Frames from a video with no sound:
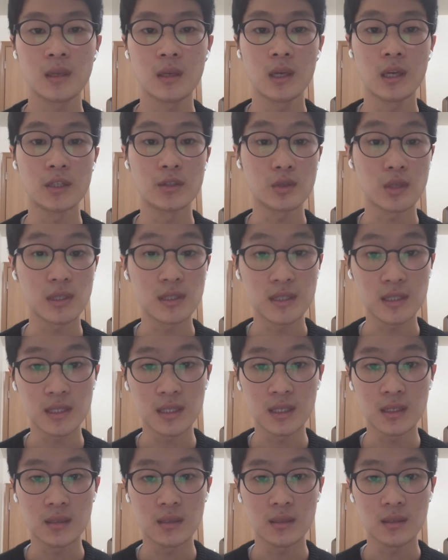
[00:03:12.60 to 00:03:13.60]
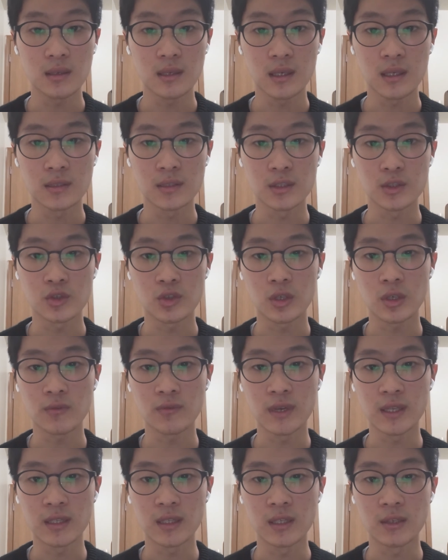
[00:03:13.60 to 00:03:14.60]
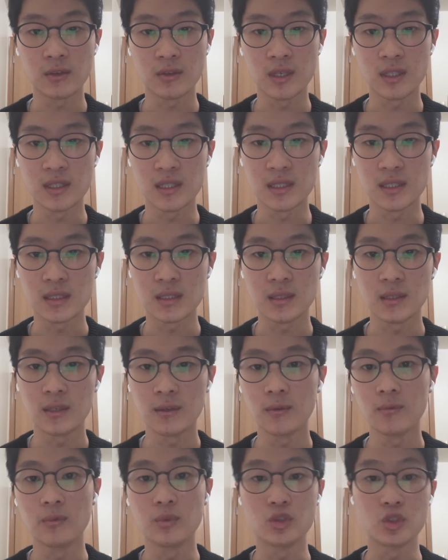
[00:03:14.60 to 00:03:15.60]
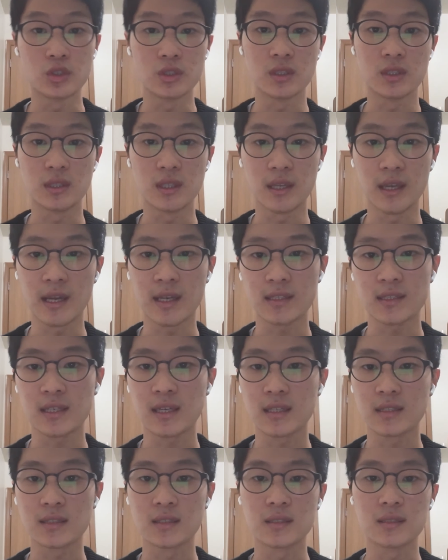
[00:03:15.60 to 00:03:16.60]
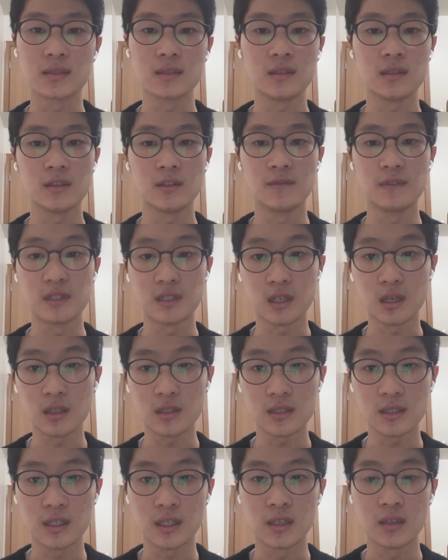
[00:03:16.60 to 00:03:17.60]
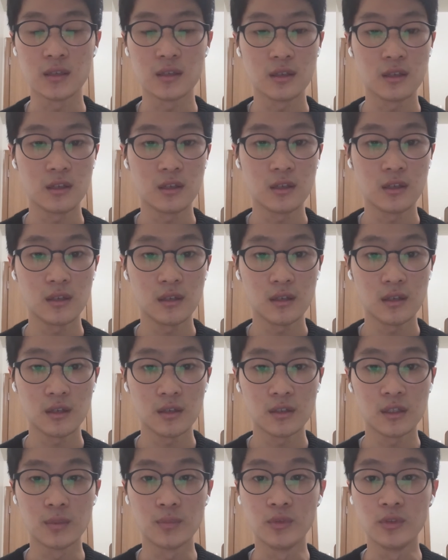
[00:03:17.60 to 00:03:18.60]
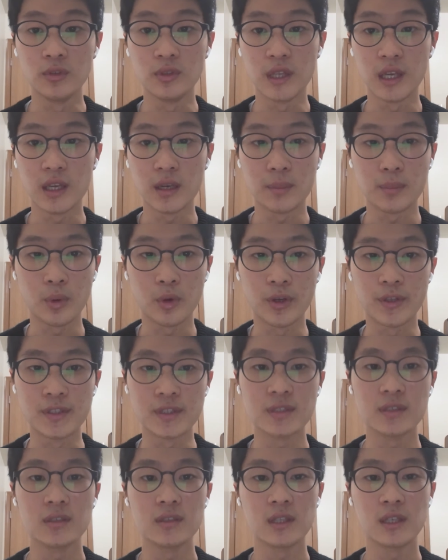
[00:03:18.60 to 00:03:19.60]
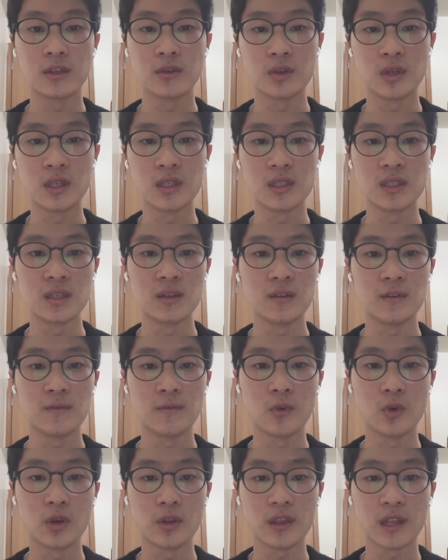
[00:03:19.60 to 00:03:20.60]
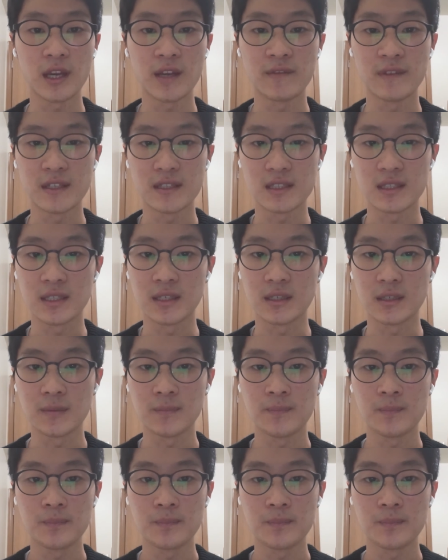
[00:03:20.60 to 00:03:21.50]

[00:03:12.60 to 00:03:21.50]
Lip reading: As you can see, as the shear rate increases, which is in the x-axis, the viscosity, the blue data points, decreased for Thivex ink.